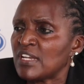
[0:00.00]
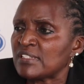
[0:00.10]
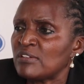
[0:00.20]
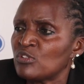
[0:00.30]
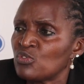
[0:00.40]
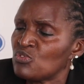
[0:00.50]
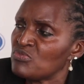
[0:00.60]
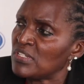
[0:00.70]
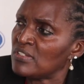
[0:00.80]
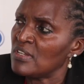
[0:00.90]
has got to do
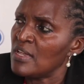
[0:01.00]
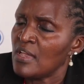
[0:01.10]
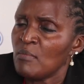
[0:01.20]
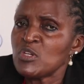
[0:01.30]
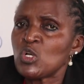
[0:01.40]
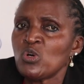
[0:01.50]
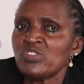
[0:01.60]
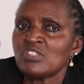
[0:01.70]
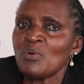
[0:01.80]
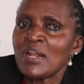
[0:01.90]
it.
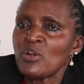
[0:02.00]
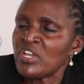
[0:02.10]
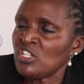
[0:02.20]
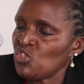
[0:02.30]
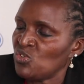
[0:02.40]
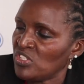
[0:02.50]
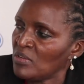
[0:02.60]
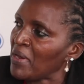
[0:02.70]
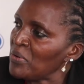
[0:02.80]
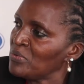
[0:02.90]
Because there were no NGOs
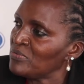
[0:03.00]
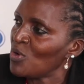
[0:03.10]
in Meru.